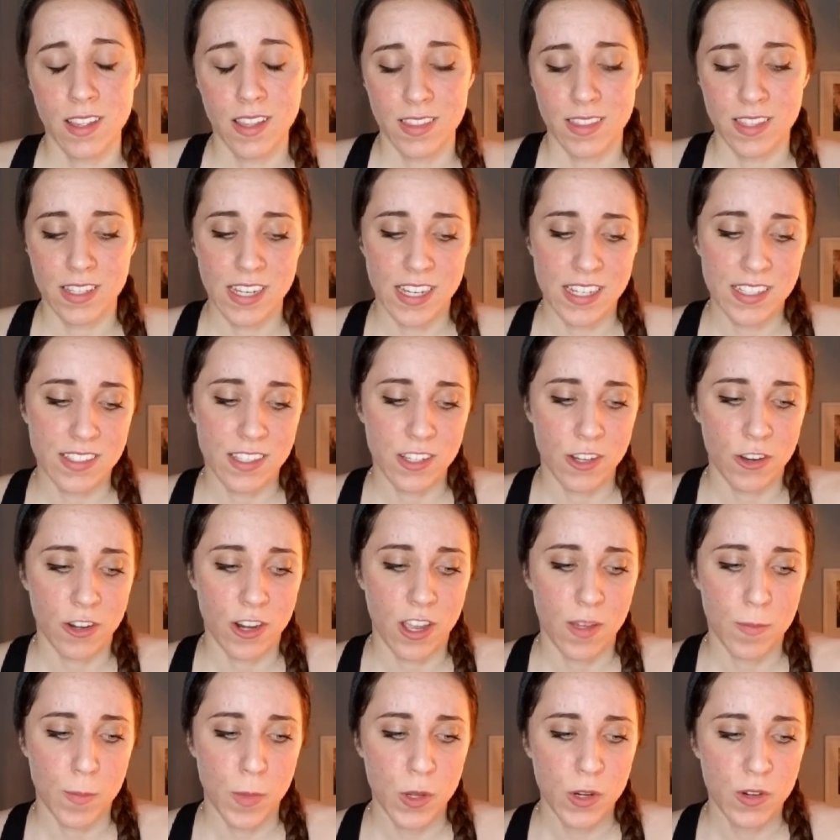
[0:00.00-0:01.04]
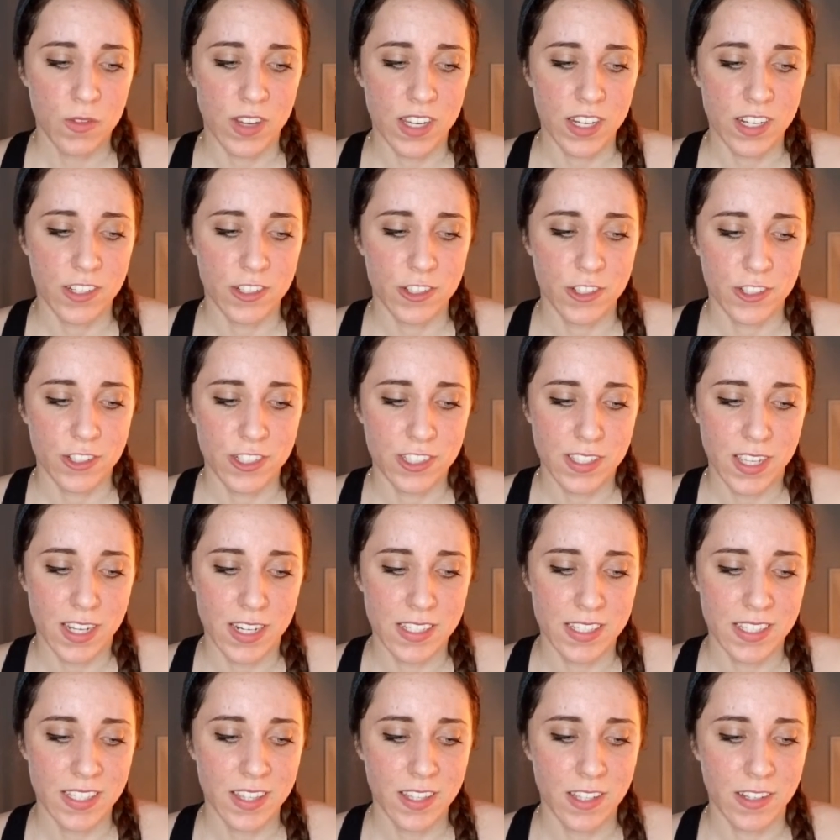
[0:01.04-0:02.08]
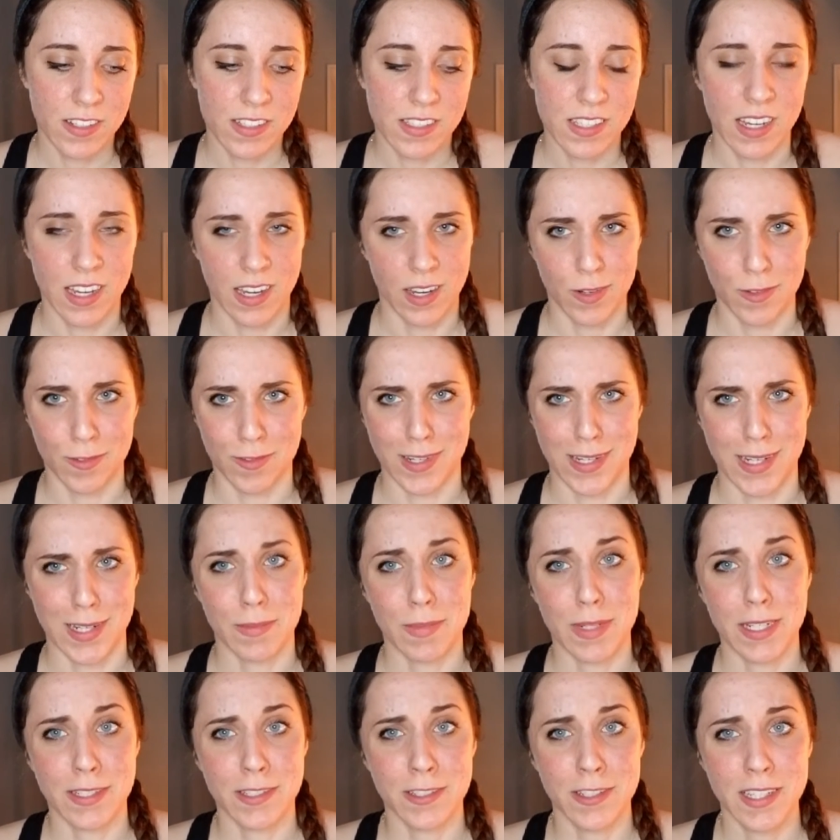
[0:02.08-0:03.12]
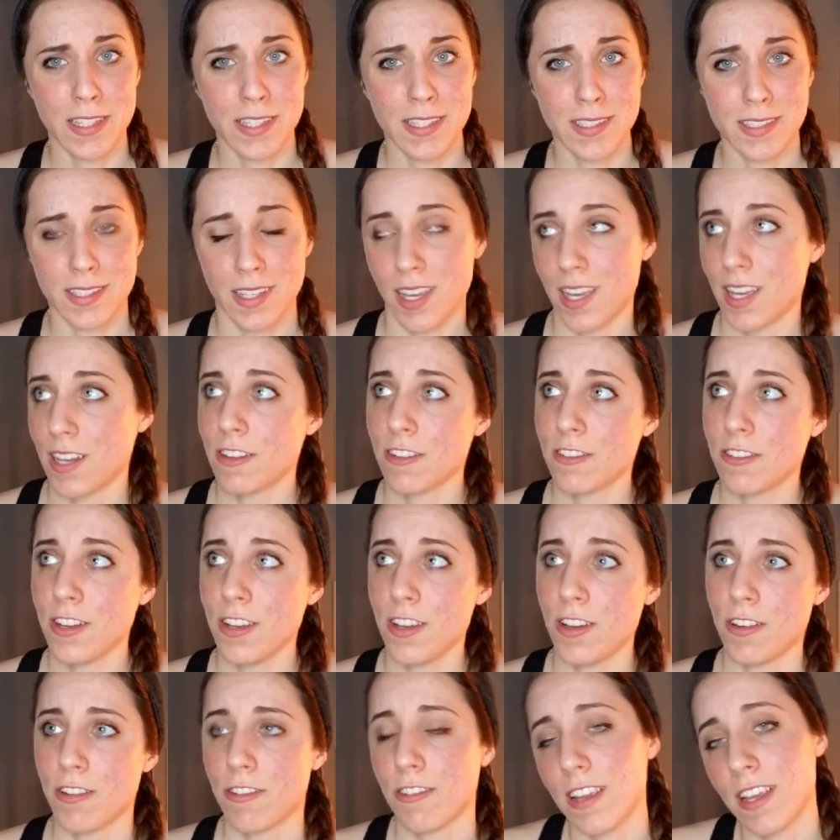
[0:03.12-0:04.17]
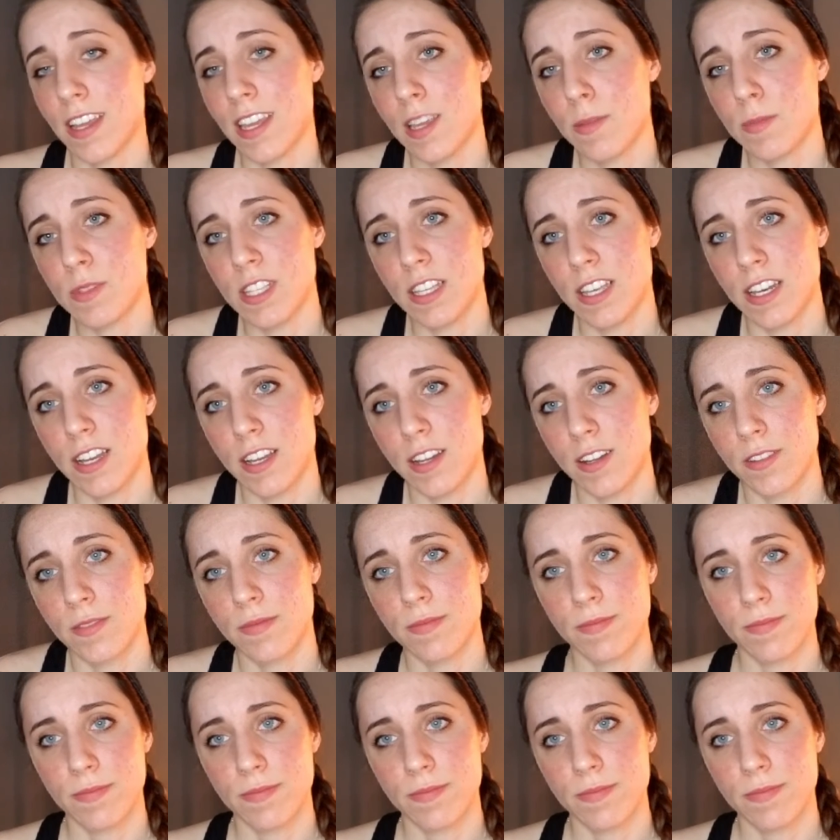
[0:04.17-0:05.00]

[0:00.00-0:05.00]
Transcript: the days that you're not motivated, you're just going to sit there and say, why am I doing this? I don't know, and keep sitting.